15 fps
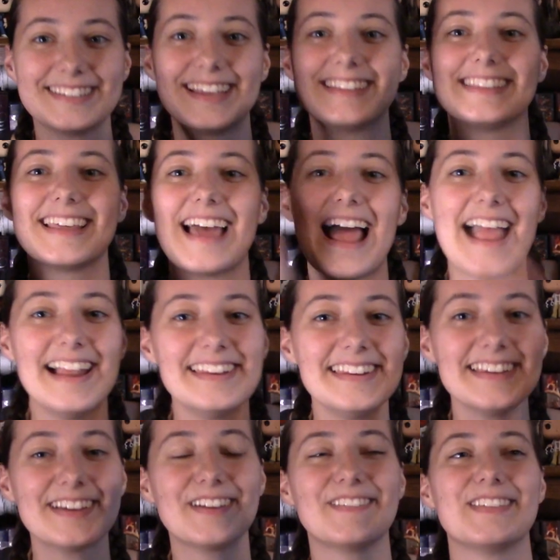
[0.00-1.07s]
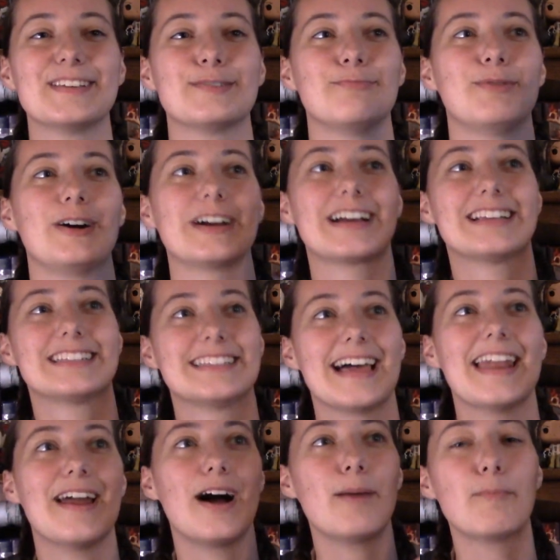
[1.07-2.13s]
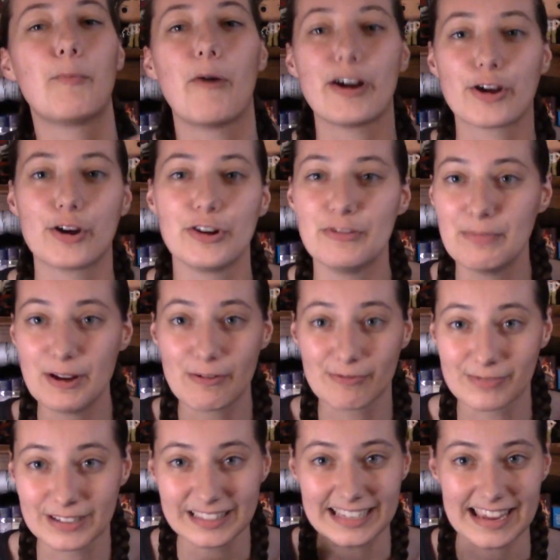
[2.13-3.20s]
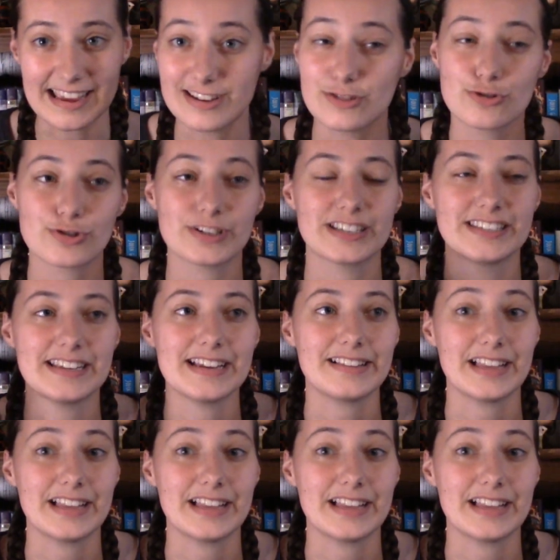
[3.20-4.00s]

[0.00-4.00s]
that the ending of this book set up what could be a really interesting,